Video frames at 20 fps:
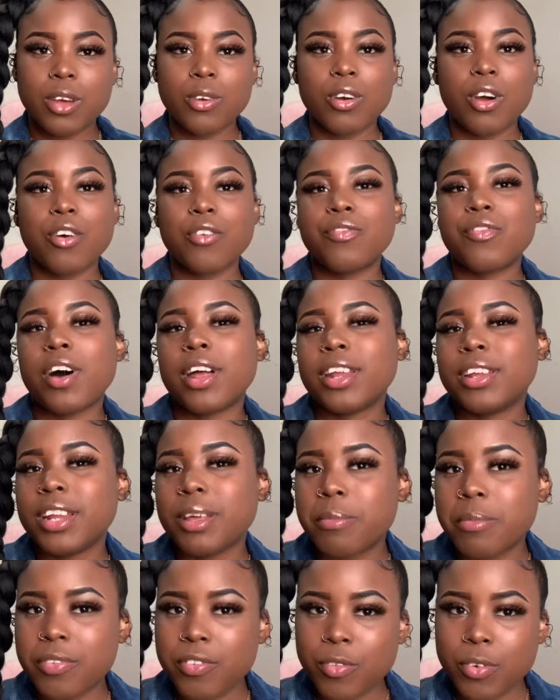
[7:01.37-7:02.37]
Go follow them
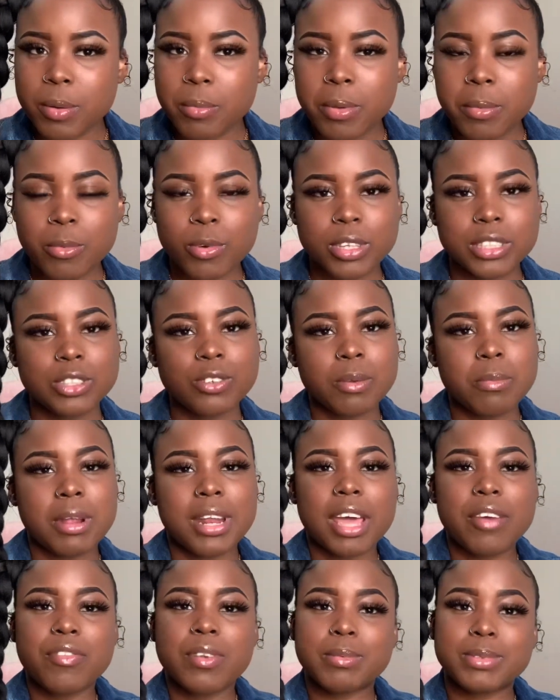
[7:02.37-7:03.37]
if you want to be more in tune with my
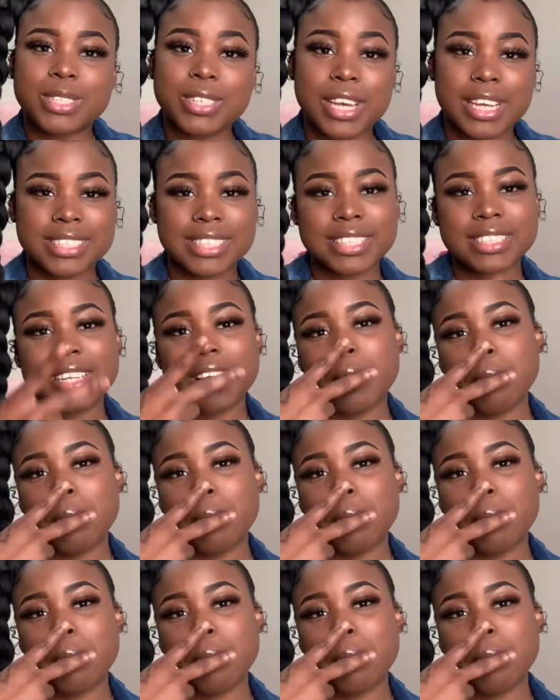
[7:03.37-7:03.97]
life. And I'll see you guys next time.